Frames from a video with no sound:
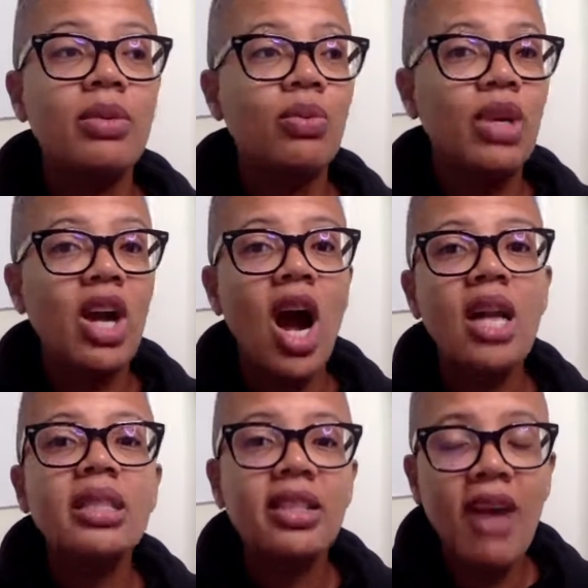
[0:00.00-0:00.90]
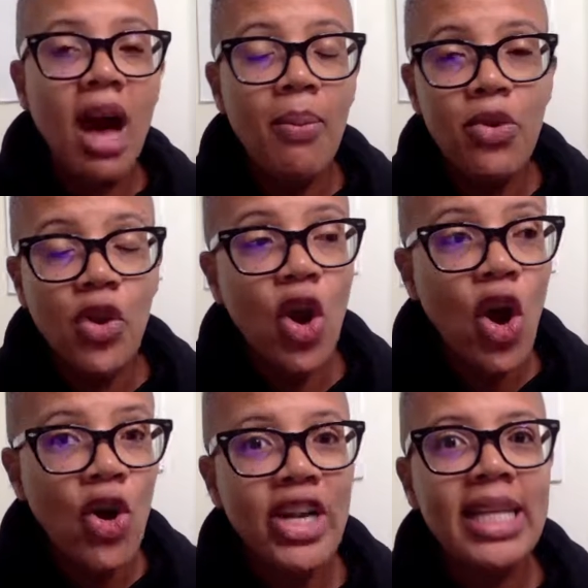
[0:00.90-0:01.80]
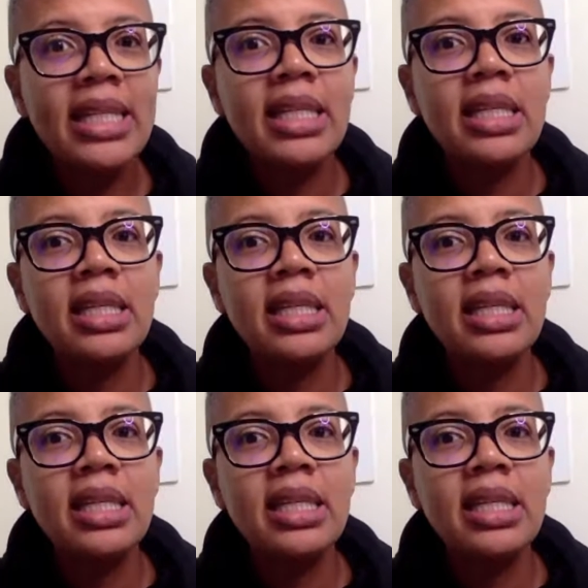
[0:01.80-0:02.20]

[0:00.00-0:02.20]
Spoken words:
Regardless of how we're hurting